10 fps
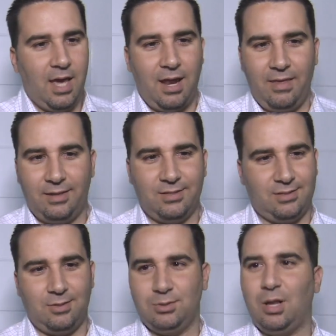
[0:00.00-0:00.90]
and I think
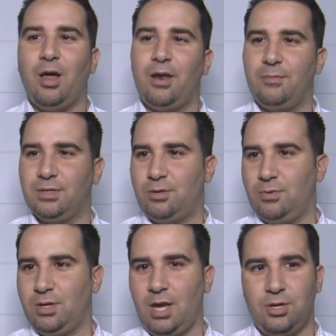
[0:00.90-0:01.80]
just there was a lot of
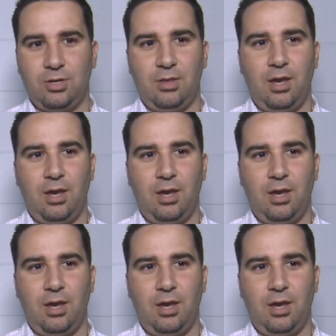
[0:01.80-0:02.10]
miscommunication